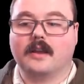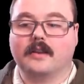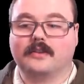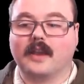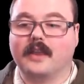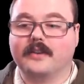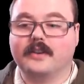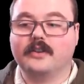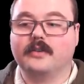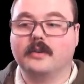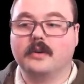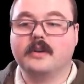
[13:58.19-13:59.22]

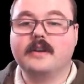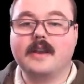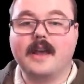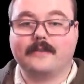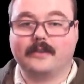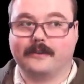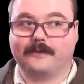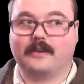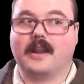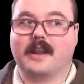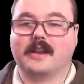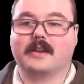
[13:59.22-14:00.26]
Skeletons never
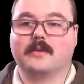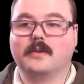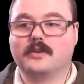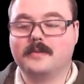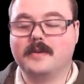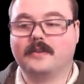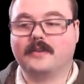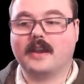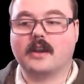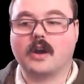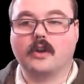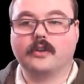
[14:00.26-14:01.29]
flee, which means they
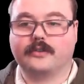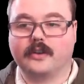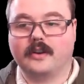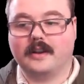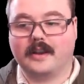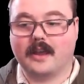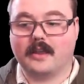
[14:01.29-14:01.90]
constantly get